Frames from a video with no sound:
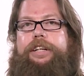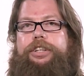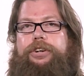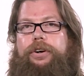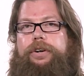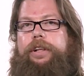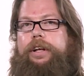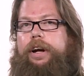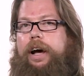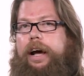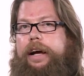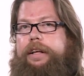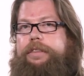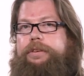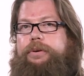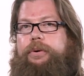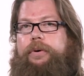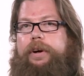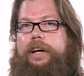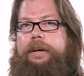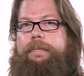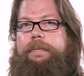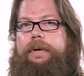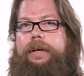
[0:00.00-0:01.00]
chocolate ice
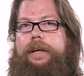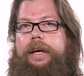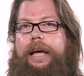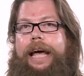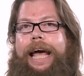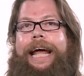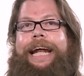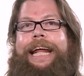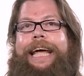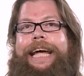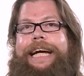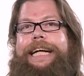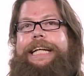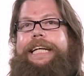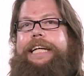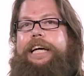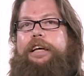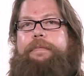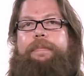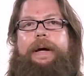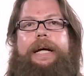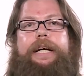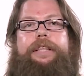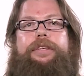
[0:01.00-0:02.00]
cream and eating
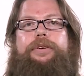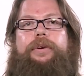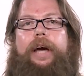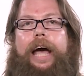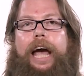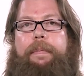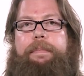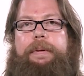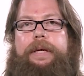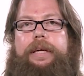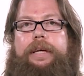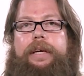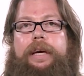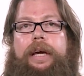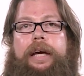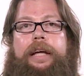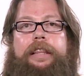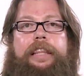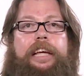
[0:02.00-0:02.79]
it makes you happy,